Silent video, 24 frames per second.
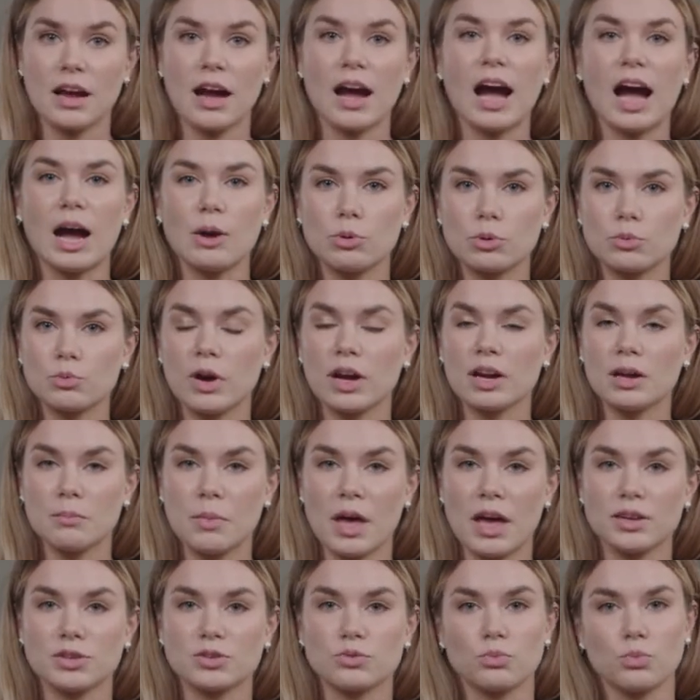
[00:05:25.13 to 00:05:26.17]
I would
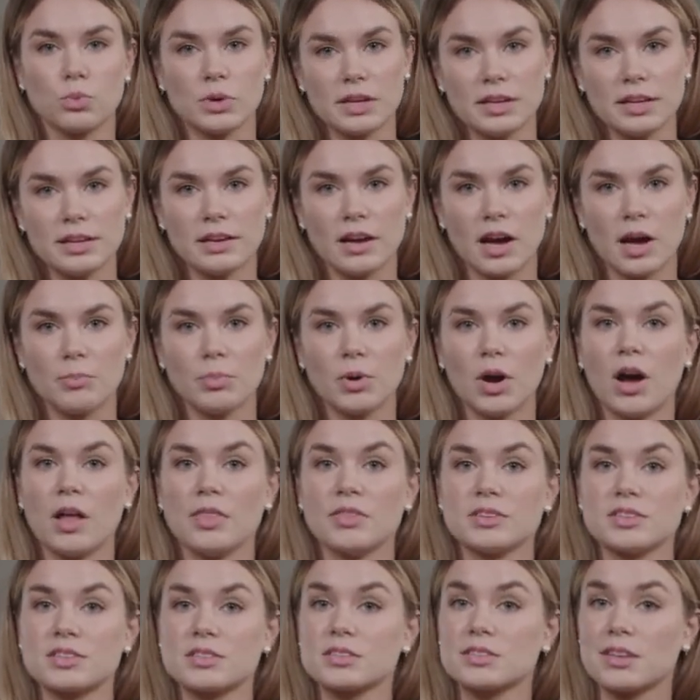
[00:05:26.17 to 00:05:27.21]
recommend reading up on the
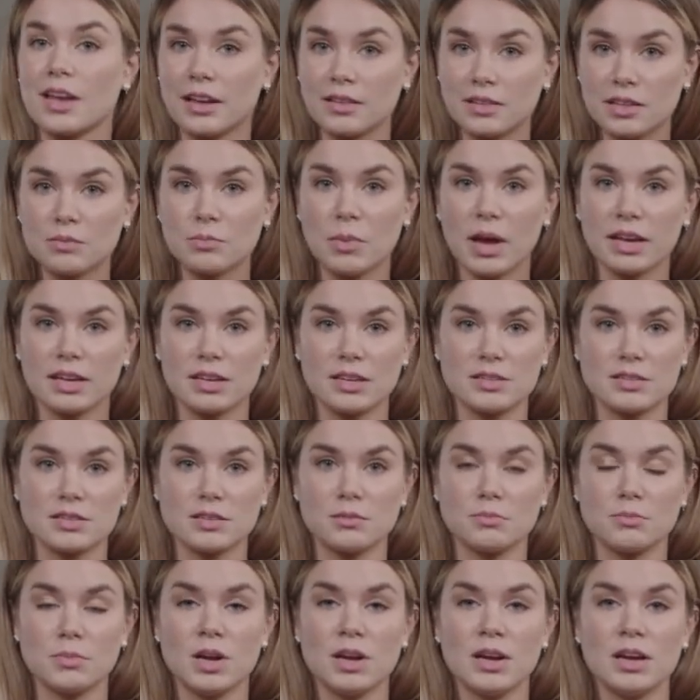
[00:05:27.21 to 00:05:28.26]
scaling
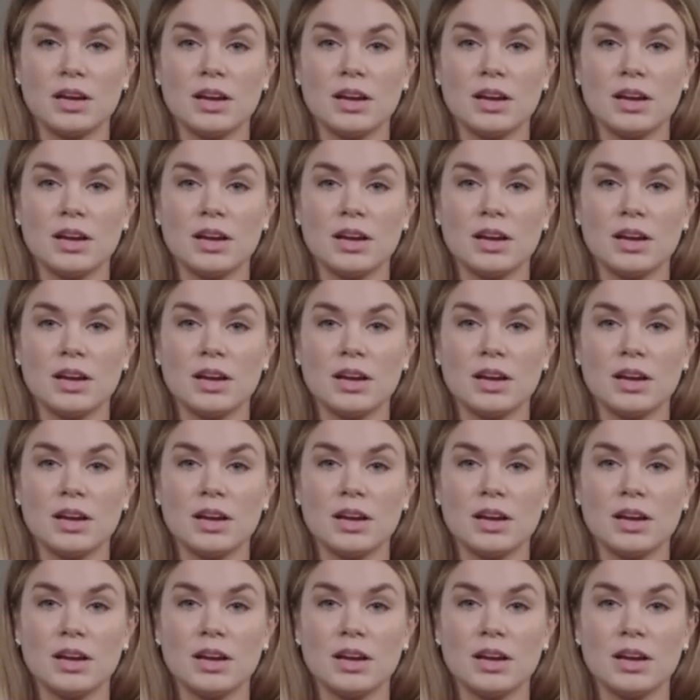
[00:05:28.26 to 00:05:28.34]
mechanism,